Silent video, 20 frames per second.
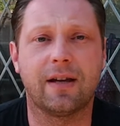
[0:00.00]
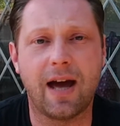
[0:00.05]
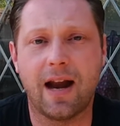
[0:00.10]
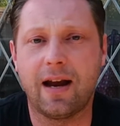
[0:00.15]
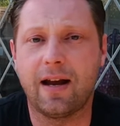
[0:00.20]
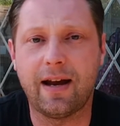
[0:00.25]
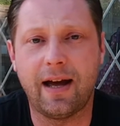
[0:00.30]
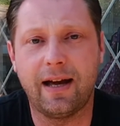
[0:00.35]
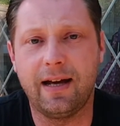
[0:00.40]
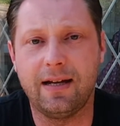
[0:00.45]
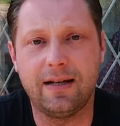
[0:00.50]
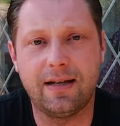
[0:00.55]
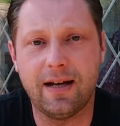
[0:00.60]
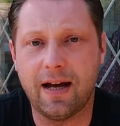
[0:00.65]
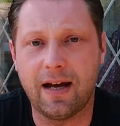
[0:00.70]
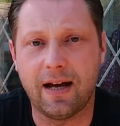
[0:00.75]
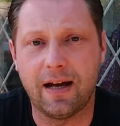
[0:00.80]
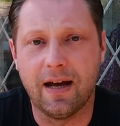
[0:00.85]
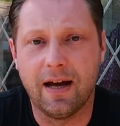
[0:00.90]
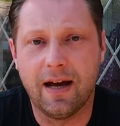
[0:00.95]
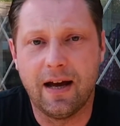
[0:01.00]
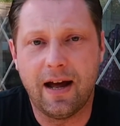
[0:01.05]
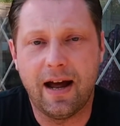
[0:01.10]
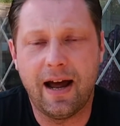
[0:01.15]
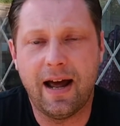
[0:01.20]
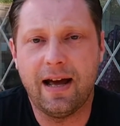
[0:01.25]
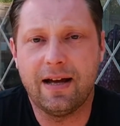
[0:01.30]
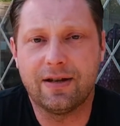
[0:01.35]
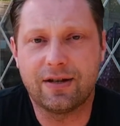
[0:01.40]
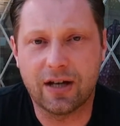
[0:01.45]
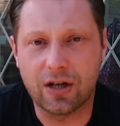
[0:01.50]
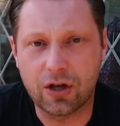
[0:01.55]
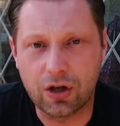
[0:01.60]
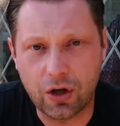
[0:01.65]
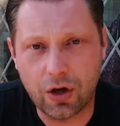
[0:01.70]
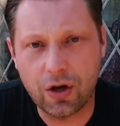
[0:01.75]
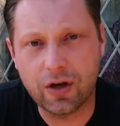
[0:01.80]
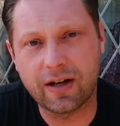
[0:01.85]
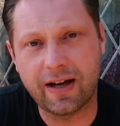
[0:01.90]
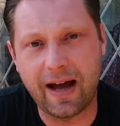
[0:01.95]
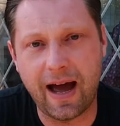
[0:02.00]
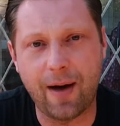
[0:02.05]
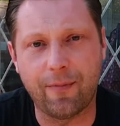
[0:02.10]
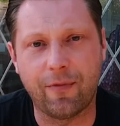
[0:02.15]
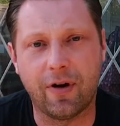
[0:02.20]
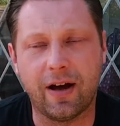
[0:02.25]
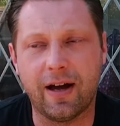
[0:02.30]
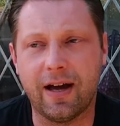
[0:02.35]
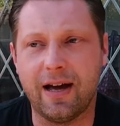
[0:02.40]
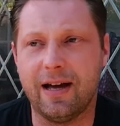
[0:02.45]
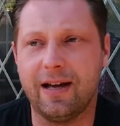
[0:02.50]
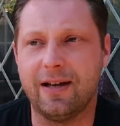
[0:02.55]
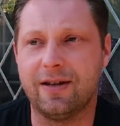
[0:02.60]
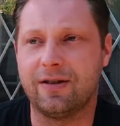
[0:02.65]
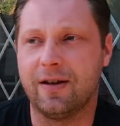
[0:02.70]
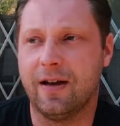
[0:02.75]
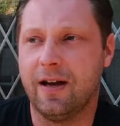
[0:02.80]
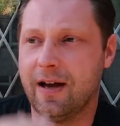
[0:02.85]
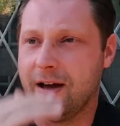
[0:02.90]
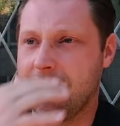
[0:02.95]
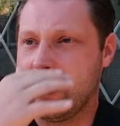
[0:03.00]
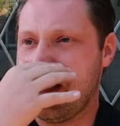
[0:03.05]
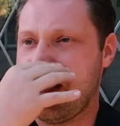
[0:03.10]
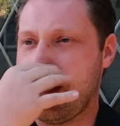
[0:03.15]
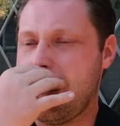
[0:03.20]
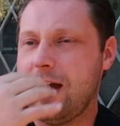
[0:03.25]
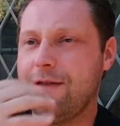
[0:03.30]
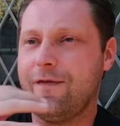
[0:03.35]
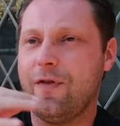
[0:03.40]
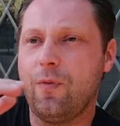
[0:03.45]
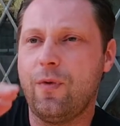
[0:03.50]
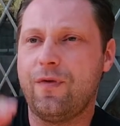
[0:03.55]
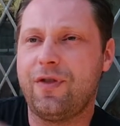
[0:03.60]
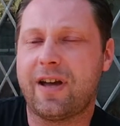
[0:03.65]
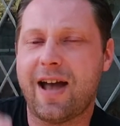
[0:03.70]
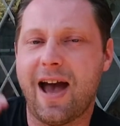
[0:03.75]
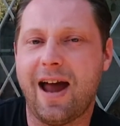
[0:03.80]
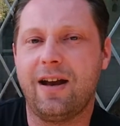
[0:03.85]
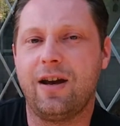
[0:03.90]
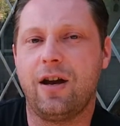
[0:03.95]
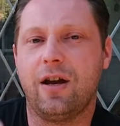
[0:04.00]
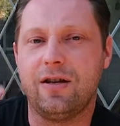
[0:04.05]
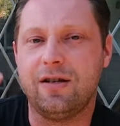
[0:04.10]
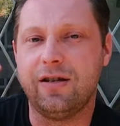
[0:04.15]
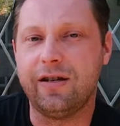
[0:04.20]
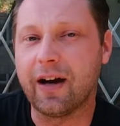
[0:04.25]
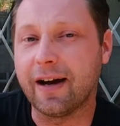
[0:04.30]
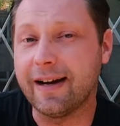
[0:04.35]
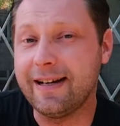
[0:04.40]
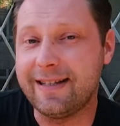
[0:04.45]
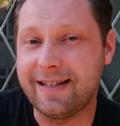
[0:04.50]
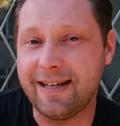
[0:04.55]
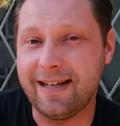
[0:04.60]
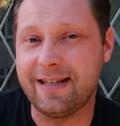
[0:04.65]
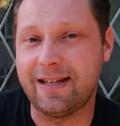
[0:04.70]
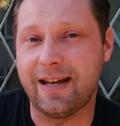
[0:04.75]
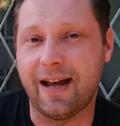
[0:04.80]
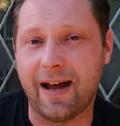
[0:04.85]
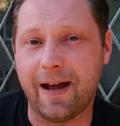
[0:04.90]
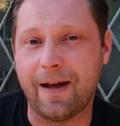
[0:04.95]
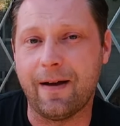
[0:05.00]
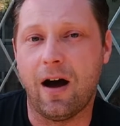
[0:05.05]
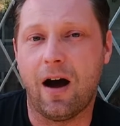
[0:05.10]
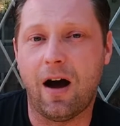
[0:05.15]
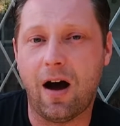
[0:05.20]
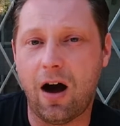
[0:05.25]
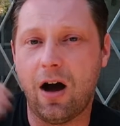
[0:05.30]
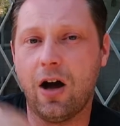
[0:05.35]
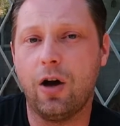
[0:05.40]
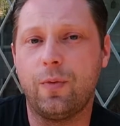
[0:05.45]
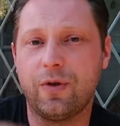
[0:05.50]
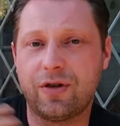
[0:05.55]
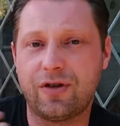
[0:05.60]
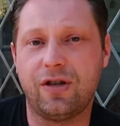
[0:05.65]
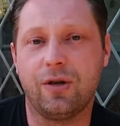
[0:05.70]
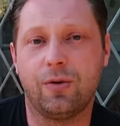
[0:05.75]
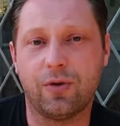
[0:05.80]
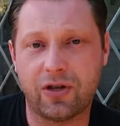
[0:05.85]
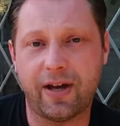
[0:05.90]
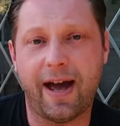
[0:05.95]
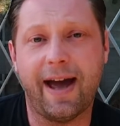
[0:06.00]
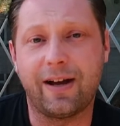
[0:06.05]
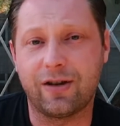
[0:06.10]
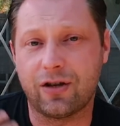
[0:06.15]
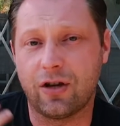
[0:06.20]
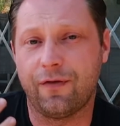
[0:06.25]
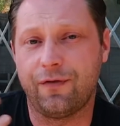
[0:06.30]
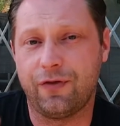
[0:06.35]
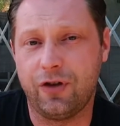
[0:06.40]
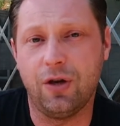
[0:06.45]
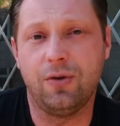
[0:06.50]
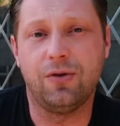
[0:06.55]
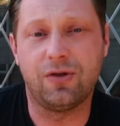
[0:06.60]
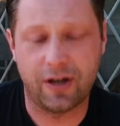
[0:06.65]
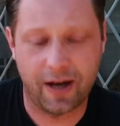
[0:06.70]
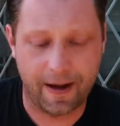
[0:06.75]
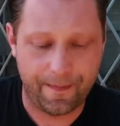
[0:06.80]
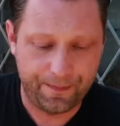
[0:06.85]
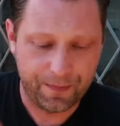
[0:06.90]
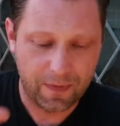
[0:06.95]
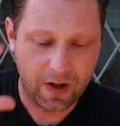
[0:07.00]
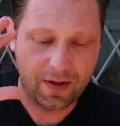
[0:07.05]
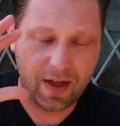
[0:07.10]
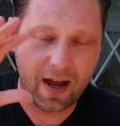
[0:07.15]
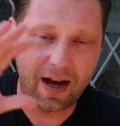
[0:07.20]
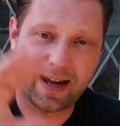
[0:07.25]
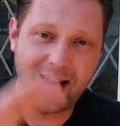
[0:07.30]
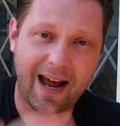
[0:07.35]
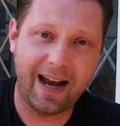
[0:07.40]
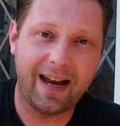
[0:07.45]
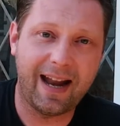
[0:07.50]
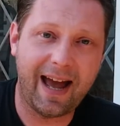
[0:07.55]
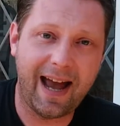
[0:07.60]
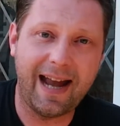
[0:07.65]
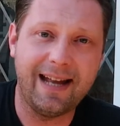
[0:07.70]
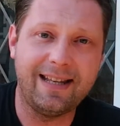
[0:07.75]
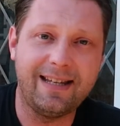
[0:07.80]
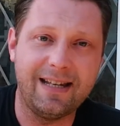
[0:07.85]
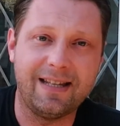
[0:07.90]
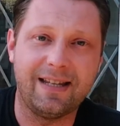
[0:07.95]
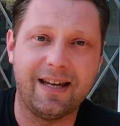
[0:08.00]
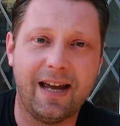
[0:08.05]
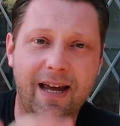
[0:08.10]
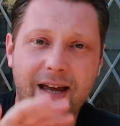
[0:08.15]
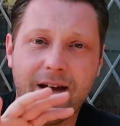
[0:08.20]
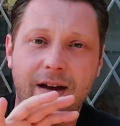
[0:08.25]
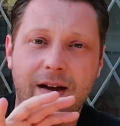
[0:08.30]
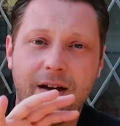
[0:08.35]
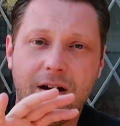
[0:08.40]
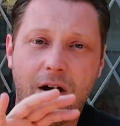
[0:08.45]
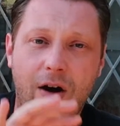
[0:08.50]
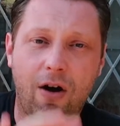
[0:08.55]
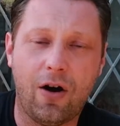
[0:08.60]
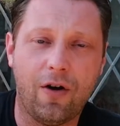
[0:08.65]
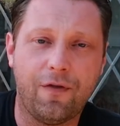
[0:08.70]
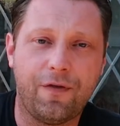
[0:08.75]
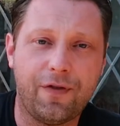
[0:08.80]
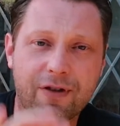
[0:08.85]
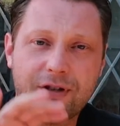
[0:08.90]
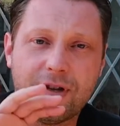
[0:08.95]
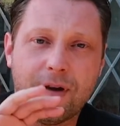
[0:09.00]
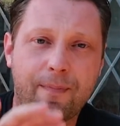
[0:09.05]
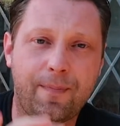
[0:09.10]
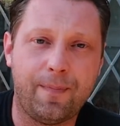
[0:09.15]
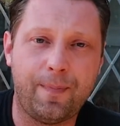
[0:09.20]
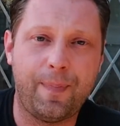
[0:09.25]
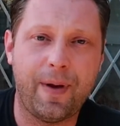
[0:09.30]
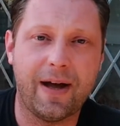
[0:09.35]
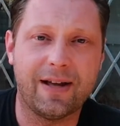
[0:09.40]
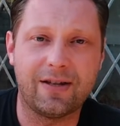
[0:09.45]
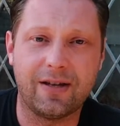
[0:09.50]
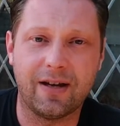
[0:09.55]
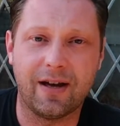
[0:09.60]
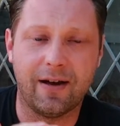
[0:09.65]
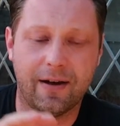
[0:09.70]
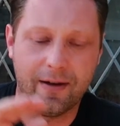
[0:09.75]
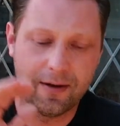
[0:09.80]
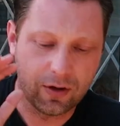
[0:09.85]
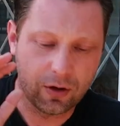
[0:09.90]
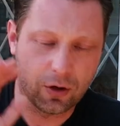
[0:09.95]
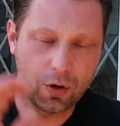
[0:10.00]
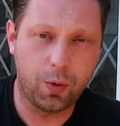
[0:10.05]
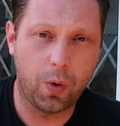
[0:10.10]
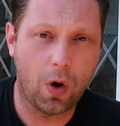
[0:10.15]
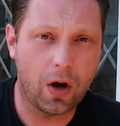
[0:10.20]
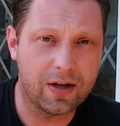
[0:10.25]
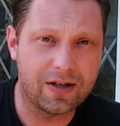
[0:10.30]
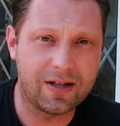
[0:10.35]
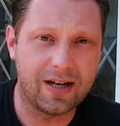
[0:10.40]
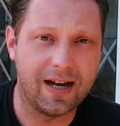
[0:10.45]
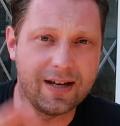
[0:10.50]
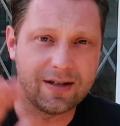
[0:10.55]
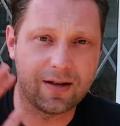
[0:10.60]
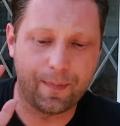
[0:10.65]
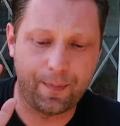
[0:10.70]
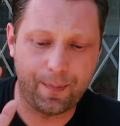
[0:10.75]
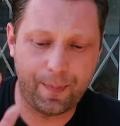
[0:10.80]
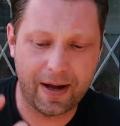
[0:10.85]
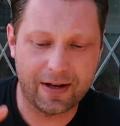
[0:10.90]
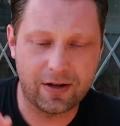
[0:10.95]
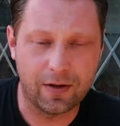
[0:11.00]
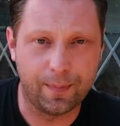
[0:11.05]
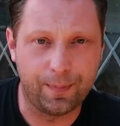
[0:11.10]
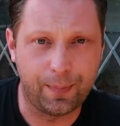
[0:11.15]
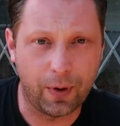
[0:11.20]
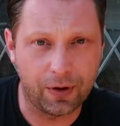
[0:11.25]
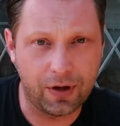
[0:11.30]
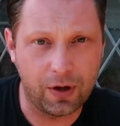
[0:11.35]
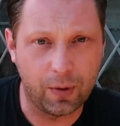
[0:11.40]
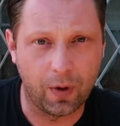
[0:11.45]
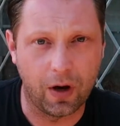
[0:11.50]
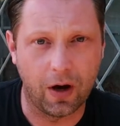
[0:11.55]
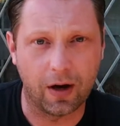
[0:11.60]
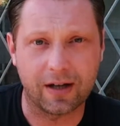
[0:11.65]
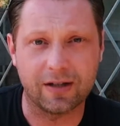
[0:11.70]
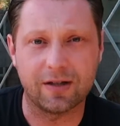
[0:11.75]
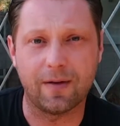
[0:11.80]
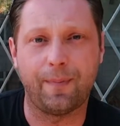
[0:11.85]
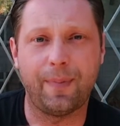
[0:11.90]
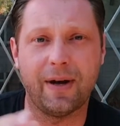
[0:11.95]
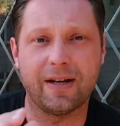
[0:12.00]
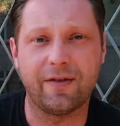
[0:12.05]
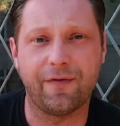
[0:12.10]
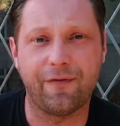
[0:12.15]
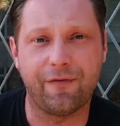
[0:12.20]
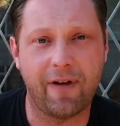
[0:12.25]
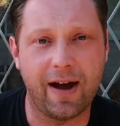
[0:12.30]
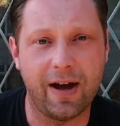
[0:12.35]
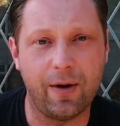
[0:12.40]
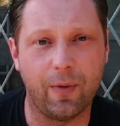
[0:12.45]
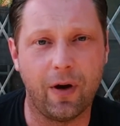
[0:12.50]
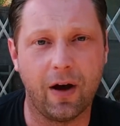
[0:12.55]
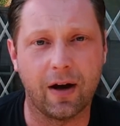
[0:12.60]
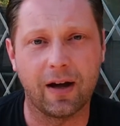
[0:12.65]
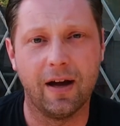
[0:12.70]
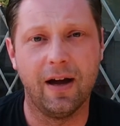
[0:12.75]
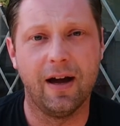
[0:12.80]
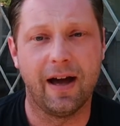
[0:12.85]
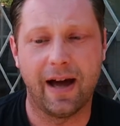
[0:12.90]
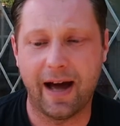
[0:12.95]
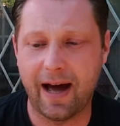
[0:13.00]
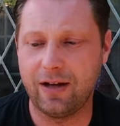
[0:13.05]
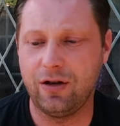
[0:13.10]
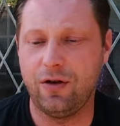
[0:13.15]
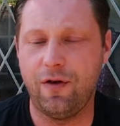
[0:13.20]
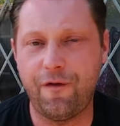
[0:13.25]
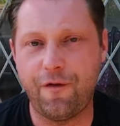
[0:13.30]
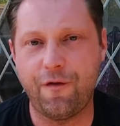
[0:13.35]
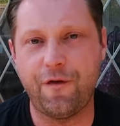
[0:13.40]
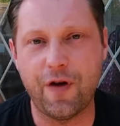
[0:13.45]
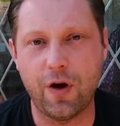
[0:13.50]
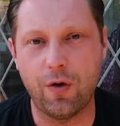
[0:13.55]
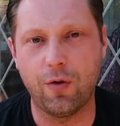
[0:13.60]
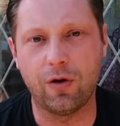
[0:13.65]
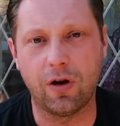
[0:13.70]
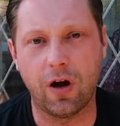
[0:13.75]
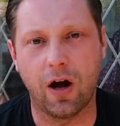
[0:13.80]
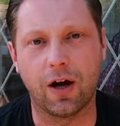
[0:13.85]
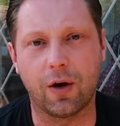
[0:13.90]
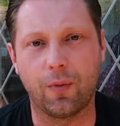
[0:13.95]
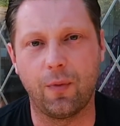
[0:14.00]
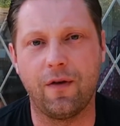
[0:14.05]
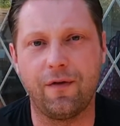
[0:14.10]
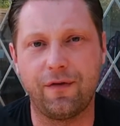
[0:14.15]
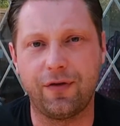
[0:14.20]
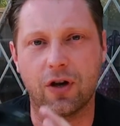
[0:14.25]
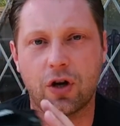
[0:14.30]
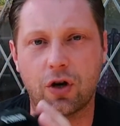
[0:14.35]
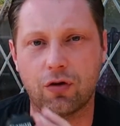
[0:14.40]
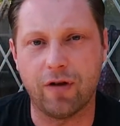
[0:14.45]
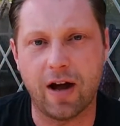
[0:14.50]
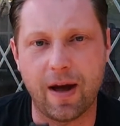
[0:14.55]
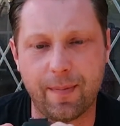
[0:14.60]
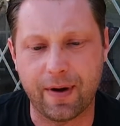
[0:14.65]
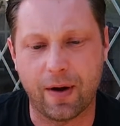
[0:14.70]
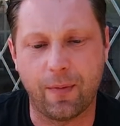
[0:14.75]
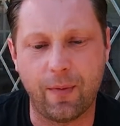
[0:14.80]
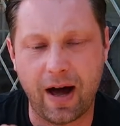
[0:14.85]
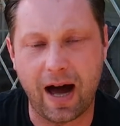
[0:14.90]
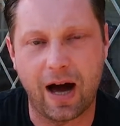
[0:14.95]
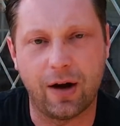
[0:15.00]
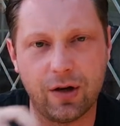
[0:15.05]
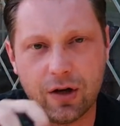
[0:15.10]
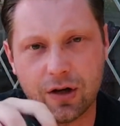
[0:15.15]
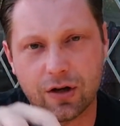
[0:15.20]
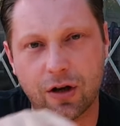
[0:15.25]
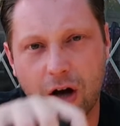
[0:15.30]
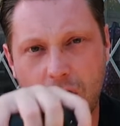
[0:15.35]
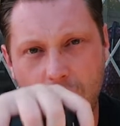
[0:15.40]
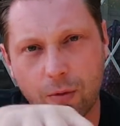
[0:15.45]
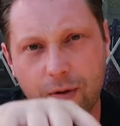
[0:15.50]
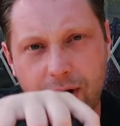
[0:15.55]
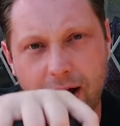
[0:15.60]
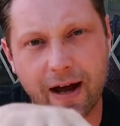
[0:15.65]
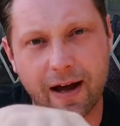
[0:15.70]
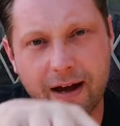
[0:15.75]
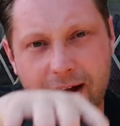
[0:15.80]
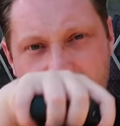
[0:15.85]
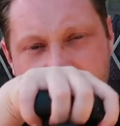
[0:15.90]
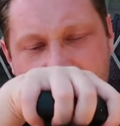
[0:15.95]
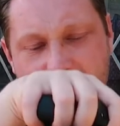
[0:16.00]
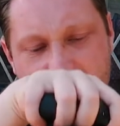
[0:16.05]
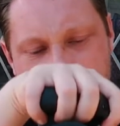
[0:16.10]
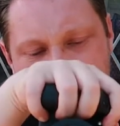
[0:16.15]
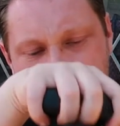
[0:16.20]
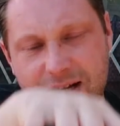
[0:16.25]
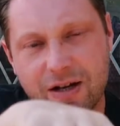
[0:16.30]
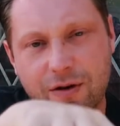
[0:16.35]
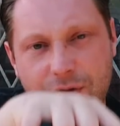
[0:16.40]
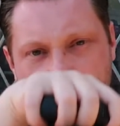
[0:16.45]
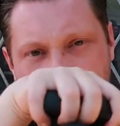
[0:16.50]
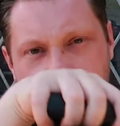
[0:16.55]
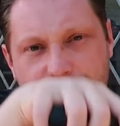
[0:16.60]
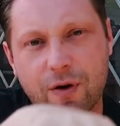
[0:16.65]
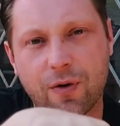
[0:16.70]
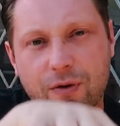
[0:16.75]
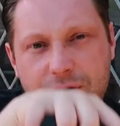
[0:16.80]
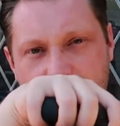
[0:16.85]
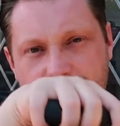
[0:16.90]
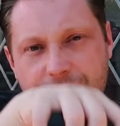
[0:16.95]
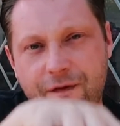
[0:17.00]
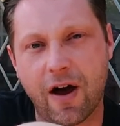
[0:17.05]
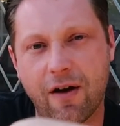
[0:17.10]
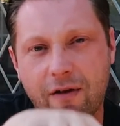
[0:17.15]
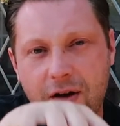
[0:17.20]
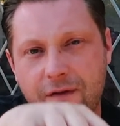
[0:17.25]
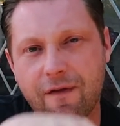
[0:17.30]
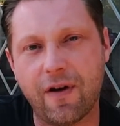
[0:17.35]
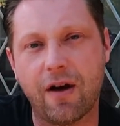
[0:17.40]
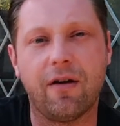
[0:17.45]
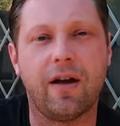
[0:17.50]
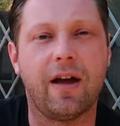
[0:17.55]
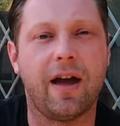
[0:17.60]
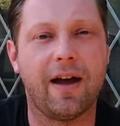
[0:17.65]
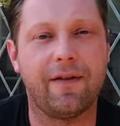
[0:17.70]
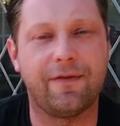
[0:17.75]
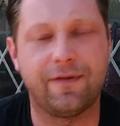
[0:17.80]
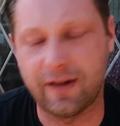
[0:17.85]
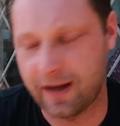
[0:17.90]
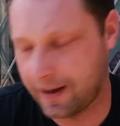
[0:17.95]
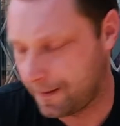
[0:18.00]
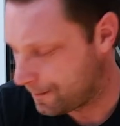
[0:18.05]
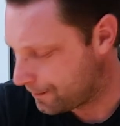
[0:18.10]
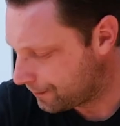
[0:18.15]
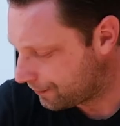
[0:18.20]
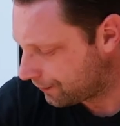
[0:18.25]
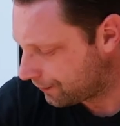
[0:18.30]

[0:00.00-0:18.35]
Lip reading: the Canon 80D. It is a good camera. It is, even with the Canon 90D, I would still say, because I've used it, that the Canon 80D offers better quality, it's a better bodywork, it's a better framework, and you feel like with the grip and how you can hold it, it still feels very, very hefty.